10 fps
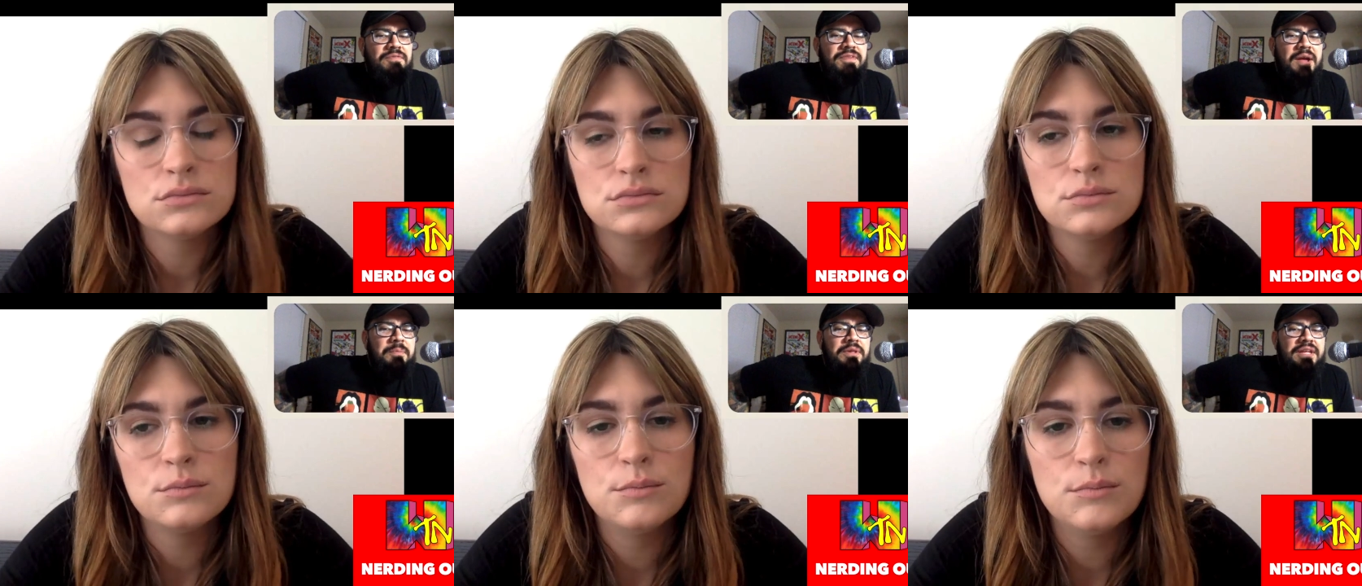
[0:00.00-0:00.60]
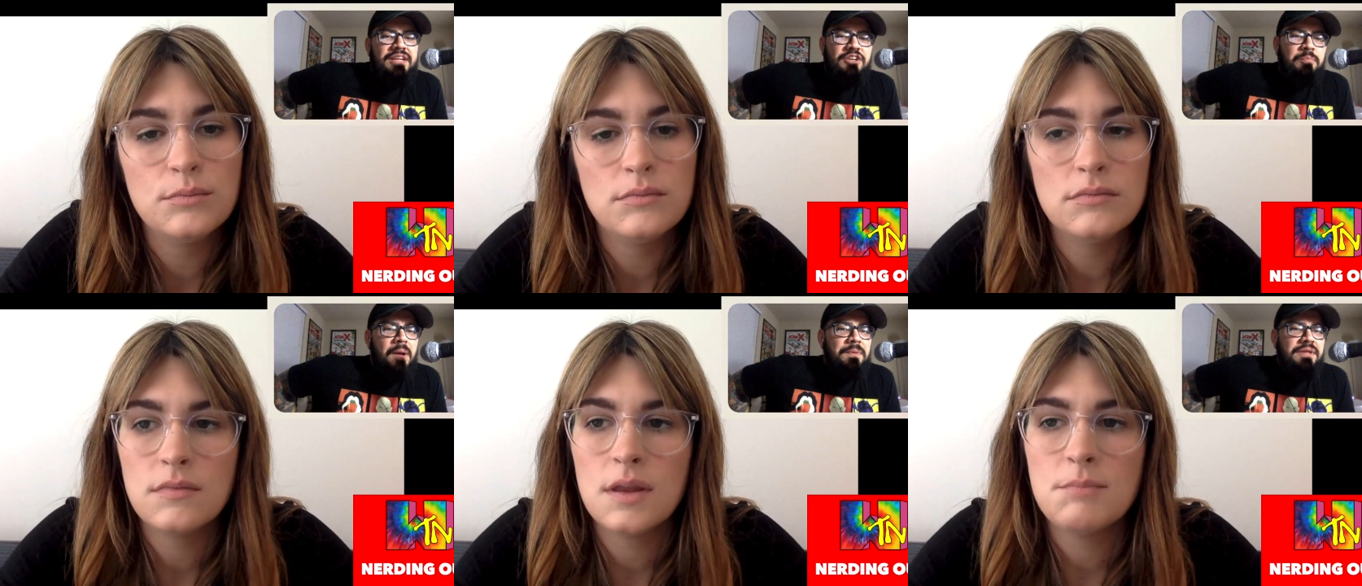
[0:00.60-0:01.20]
Speaker 1: from your family,
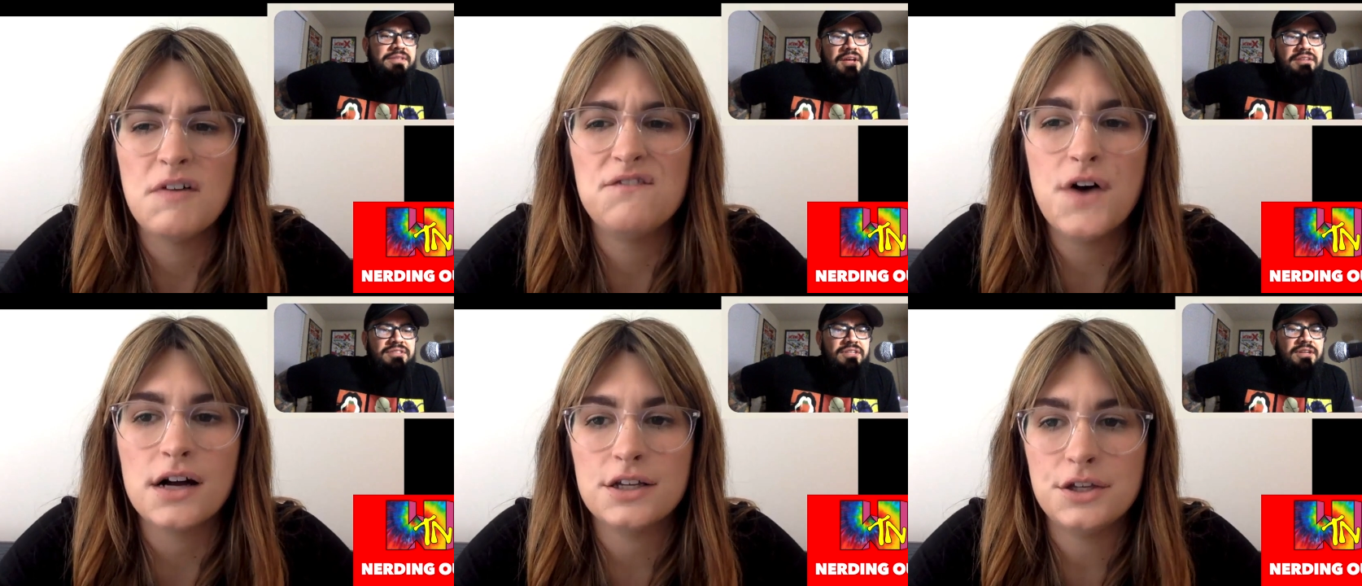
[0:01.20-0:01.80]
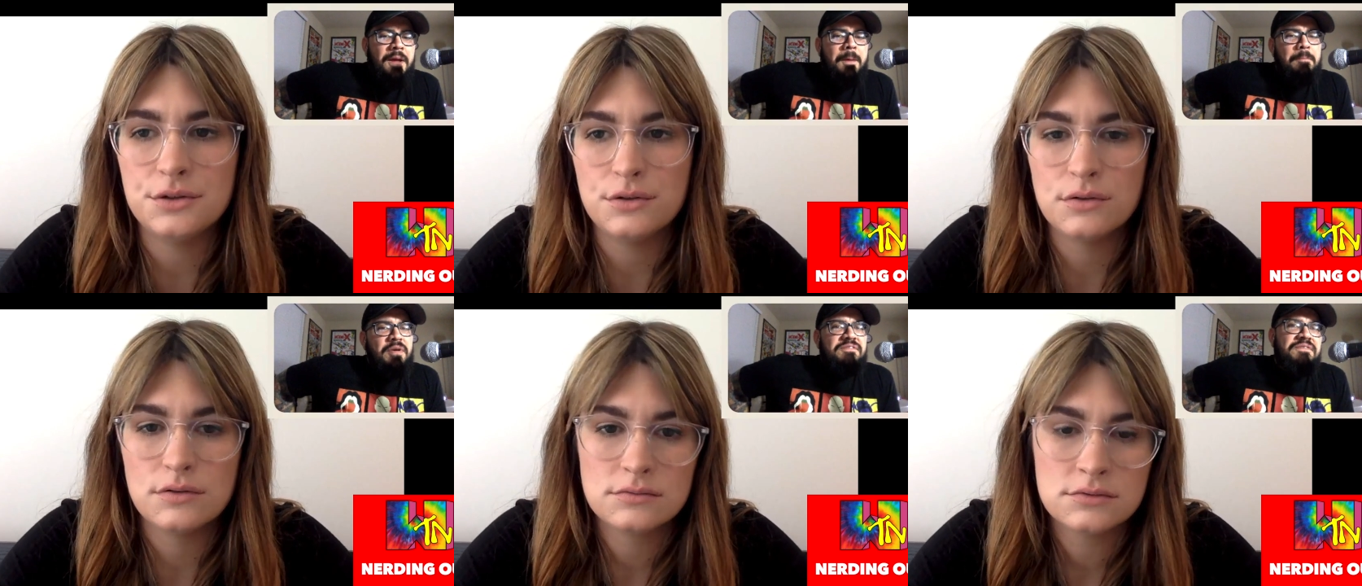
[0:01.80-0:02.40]
and you're probably exhausted.
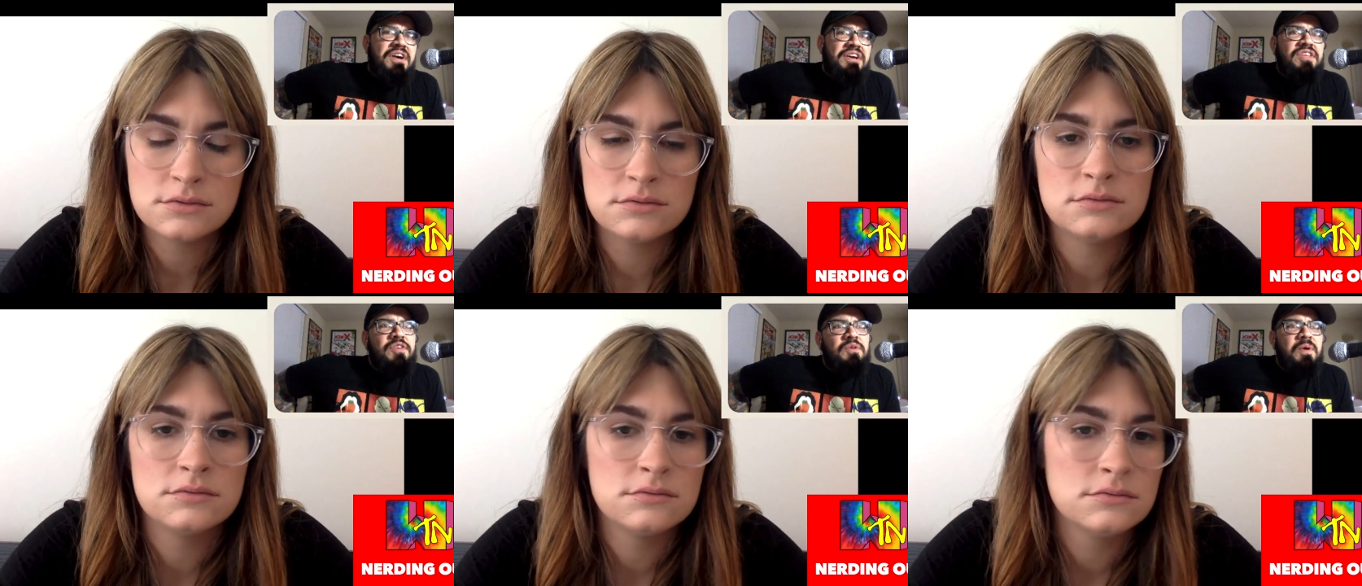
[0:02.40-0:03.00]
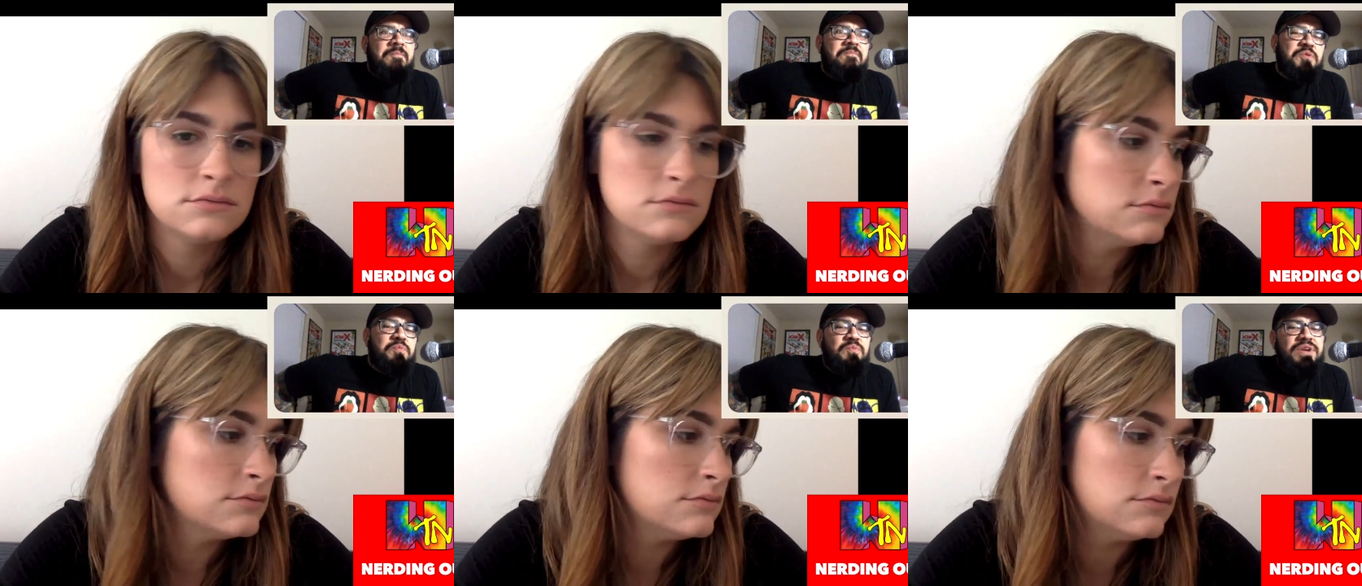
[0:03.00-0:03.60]
Oh. But fuck you,
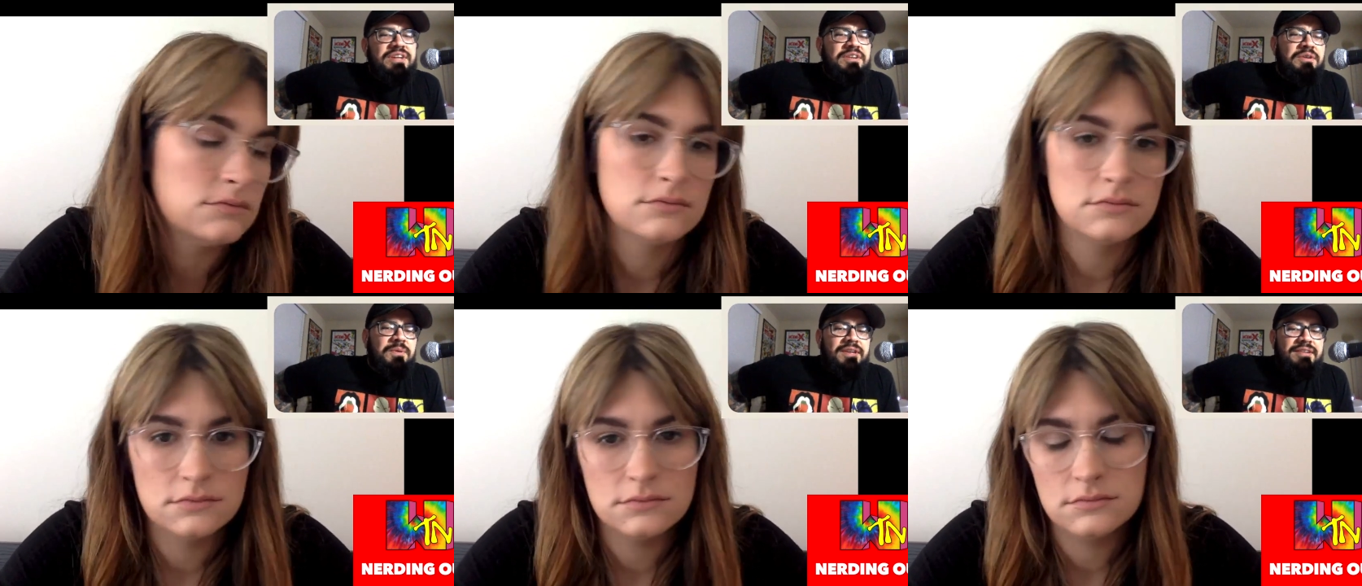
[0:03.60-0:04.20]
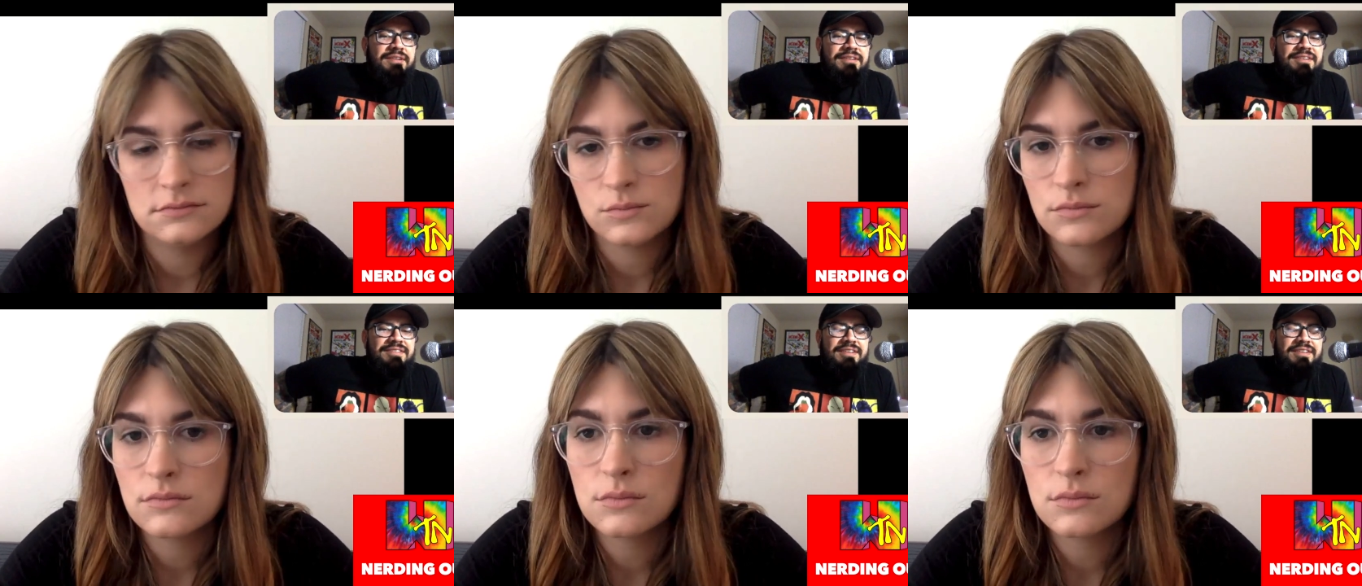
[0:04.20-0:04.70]
you redo it.